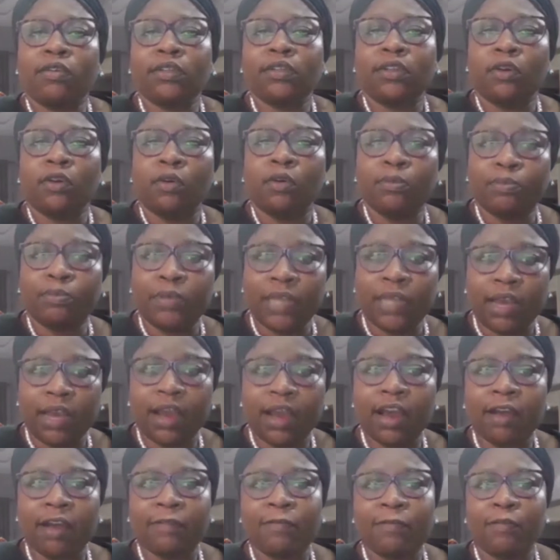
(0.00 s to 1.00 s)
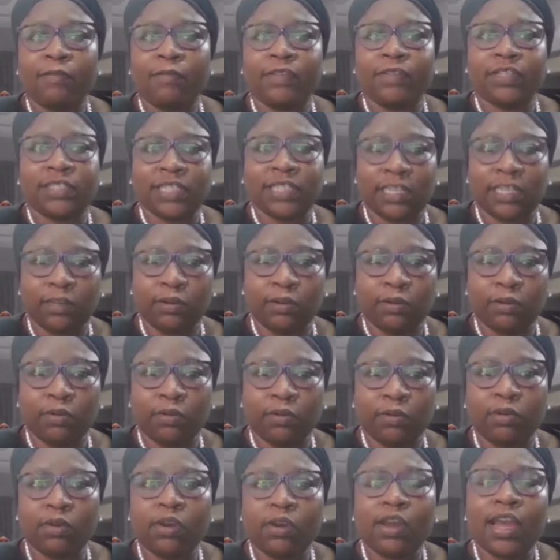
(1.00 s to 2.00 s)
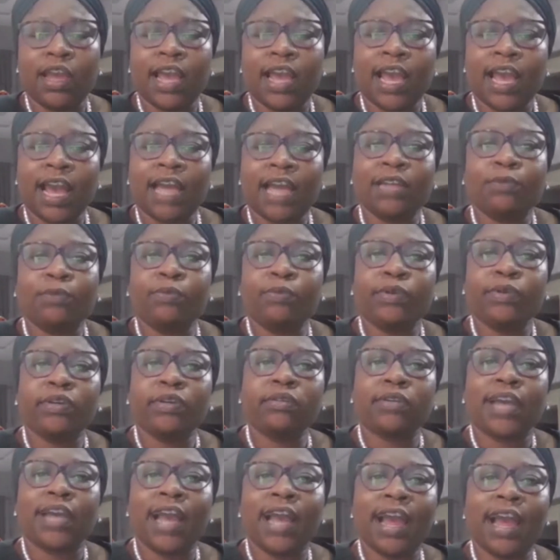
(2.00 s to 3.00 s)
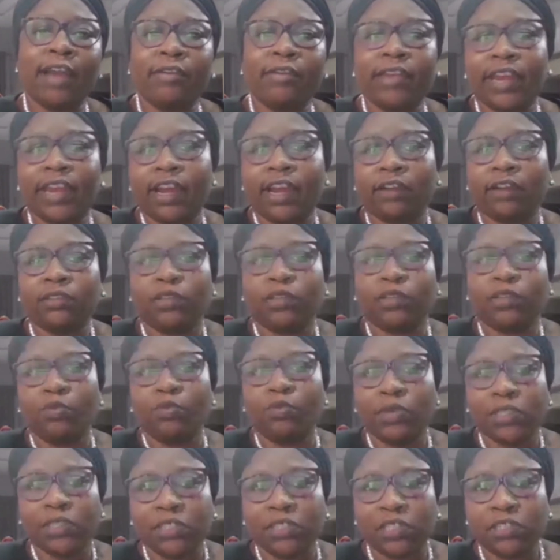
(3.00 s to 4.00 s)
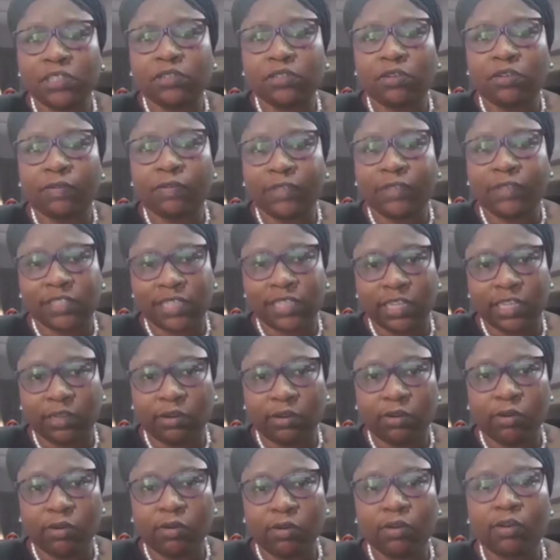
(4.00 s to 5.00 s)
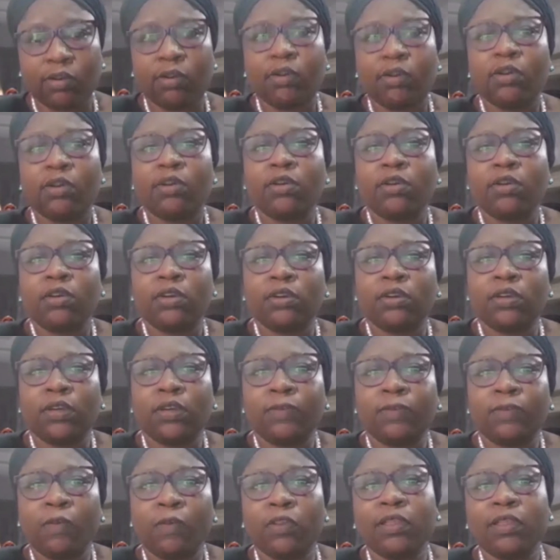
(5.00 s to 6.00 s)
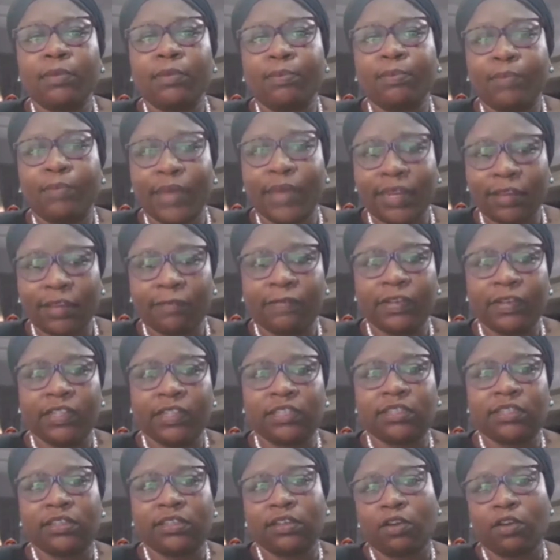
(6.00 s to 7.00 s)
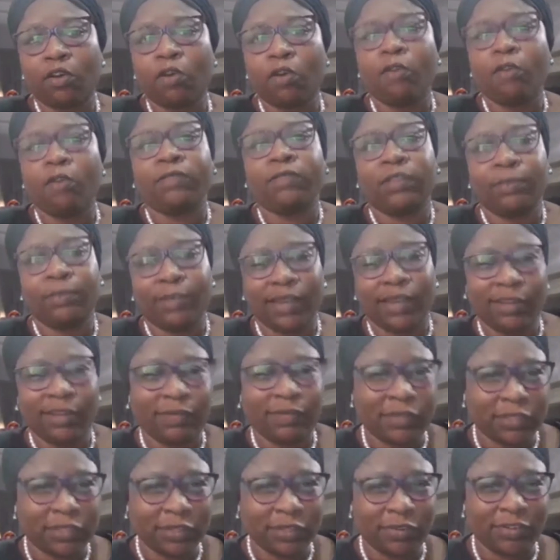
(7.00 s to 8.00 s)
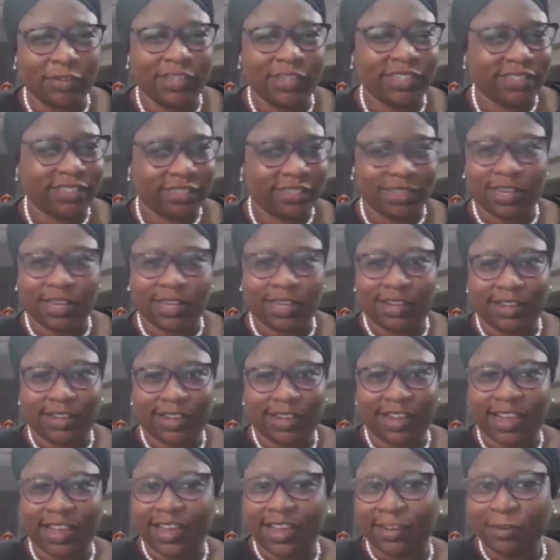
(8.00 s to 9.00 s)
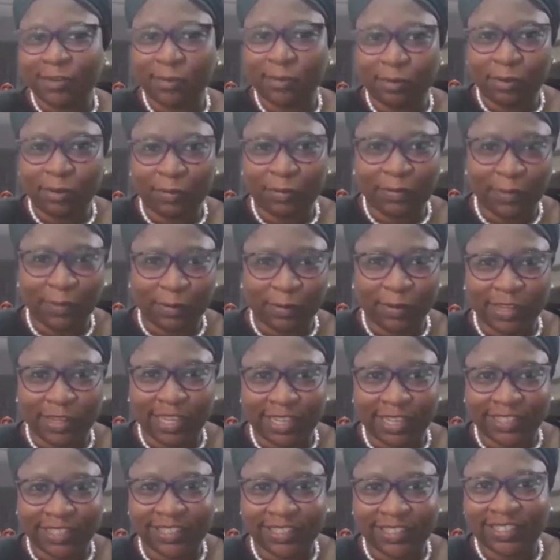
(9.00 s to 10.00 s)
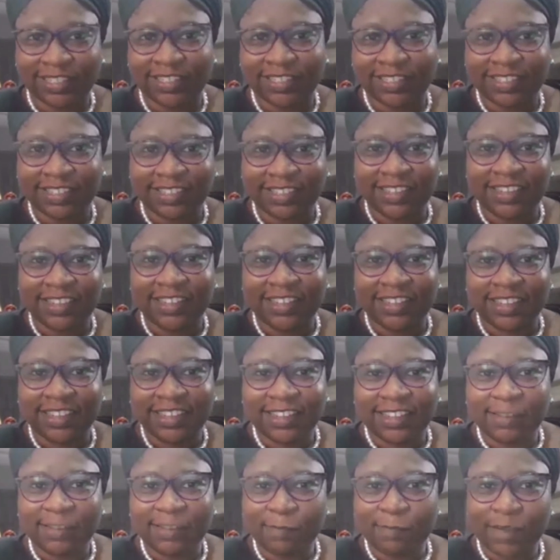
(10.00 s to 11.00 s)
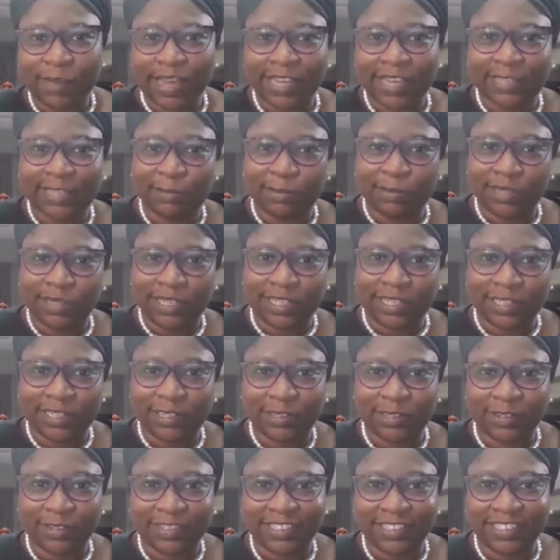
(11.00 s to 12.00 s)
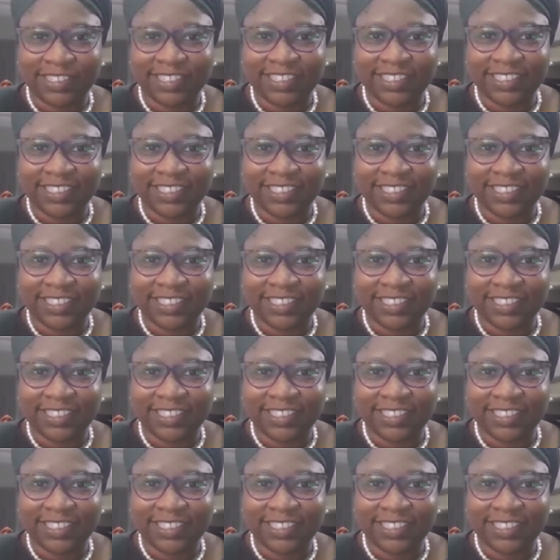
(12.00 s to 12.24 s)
on behalf of a settlor and will carry out the wishes of a settlor for the benefits of the beneficiary. I don't know if you get my explanation.